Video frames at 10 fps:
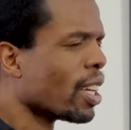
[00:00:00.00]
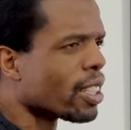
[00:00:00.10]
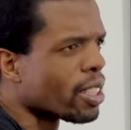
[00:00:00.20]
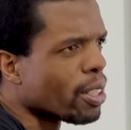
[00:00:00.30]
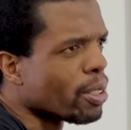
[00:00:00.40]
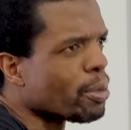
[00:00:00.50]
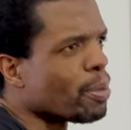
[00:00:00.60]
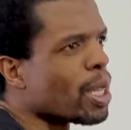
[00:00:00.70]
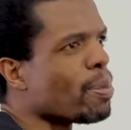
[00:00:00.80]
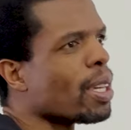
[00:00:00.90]
So,
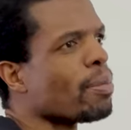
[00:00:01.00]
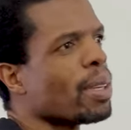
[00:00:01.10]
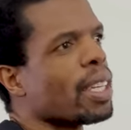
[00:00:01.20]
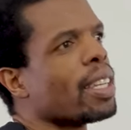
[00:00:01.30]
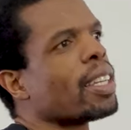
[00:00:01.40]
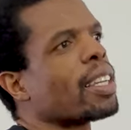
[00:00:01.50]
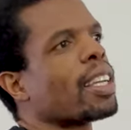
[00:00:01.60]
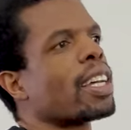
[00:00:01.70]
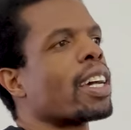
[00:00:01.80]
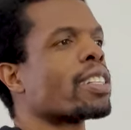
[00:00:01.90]
me being me,
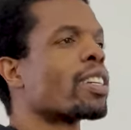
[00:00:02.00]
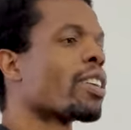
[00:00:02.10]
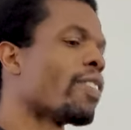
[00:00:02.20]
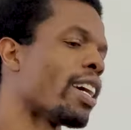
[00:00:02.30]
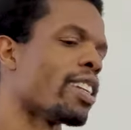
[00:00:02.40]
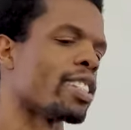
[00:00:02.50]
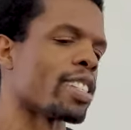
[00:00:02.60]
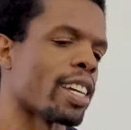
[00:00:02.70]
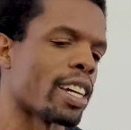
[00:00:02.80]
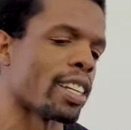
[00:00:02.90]
I took advantage of
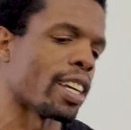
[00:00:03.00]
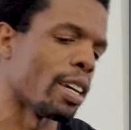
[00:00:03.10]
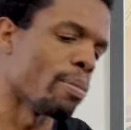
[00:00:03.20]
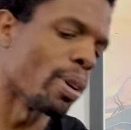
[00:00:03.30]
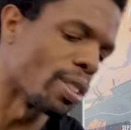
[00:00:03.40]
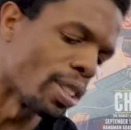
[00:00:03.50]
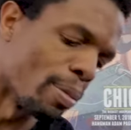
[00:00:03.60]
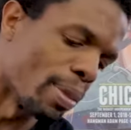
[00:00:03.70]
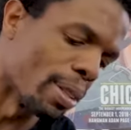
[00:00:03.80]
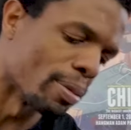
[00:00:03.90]
that and bought
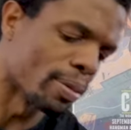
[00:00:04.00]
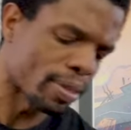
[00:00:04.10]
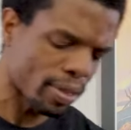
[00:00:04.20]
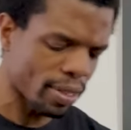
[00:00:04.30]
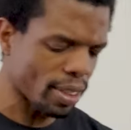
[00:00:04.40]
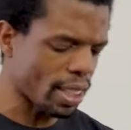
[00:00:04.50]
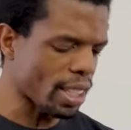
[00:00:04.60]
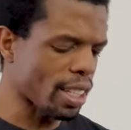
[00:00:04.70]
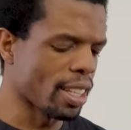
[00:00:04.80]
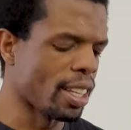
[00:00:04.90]
something.
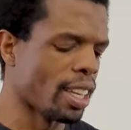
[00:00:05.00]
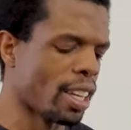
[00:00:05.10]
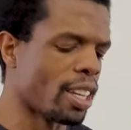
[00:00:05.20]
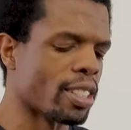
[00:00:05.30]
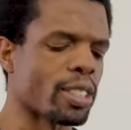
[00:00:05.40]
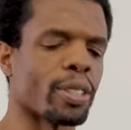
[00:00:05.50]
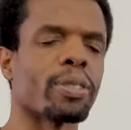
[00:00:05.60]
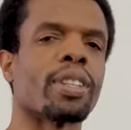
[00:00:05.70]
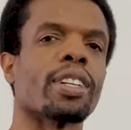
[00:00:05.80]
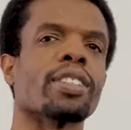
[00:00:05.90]

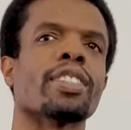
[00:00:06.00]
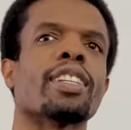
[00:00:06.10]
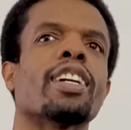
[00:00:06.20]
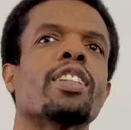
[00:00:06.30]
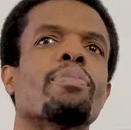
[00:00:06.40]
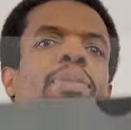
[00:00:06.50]
So, there's the side of the